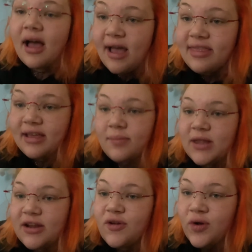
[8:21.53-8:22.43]
I think I'm
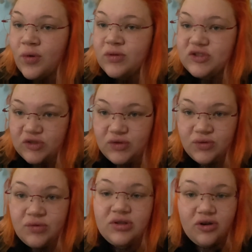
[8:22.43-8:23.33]
gonna go
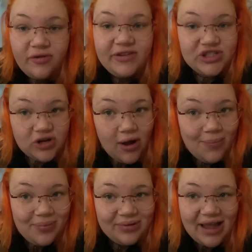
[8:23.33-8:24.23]
to the coffee
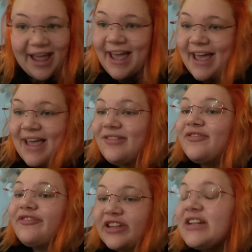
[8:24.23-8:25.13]
shop and
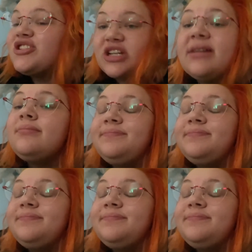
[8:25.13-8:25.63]
finish it.